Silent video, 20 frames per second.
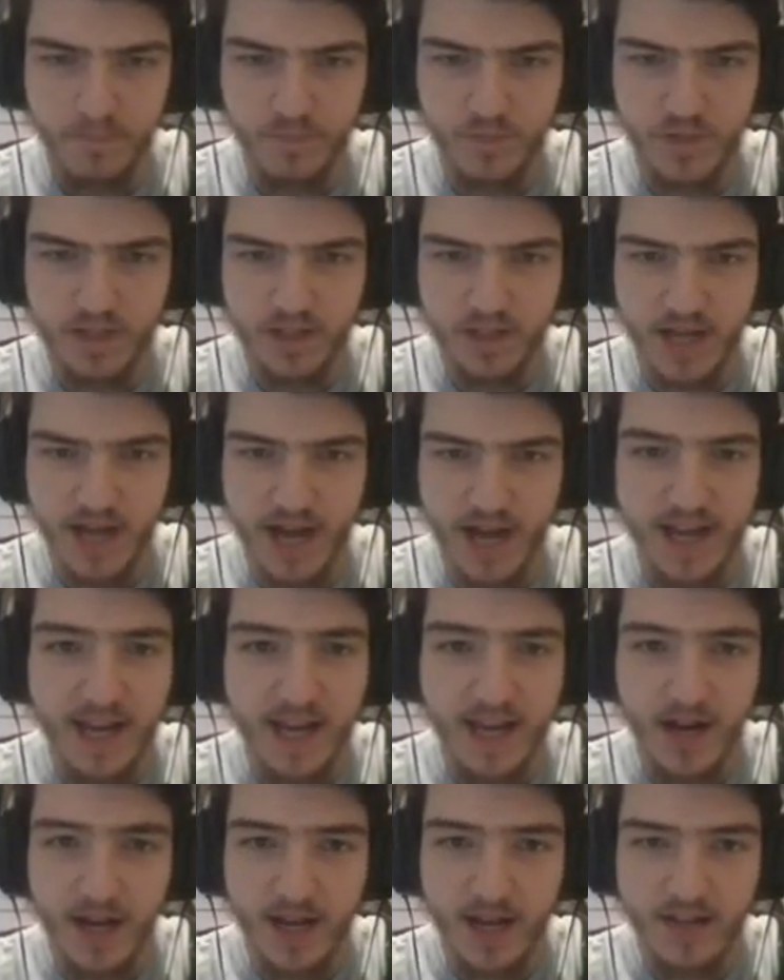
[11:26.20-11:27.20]
Okay, I
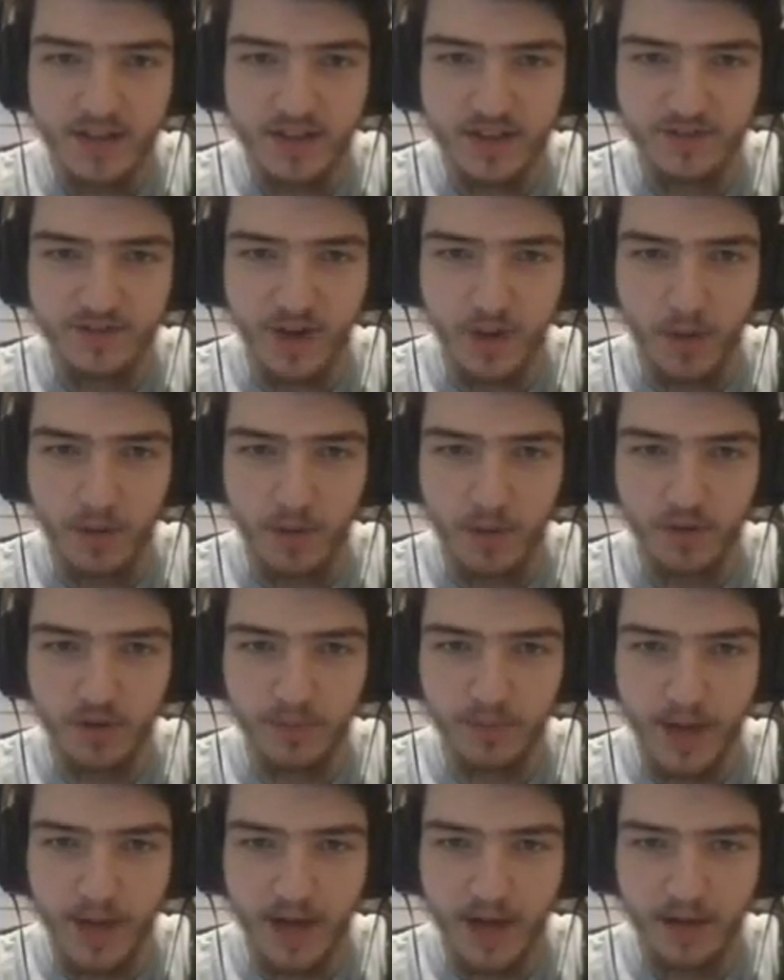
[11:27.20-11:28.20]
cannot hit these fireballs
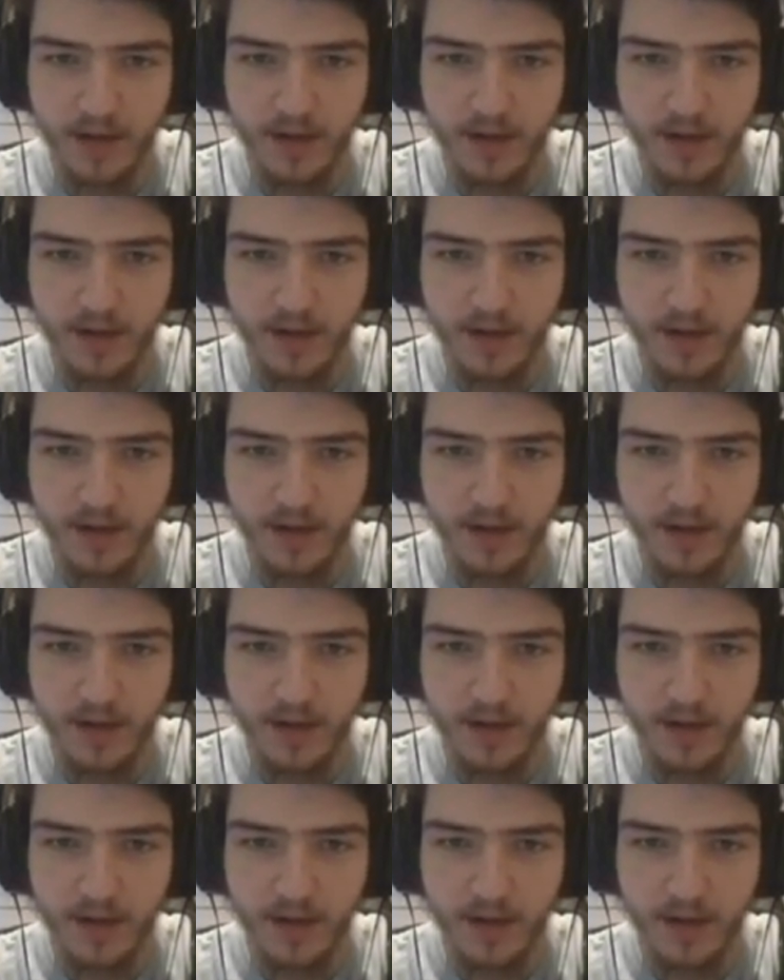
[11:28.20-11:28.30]
back.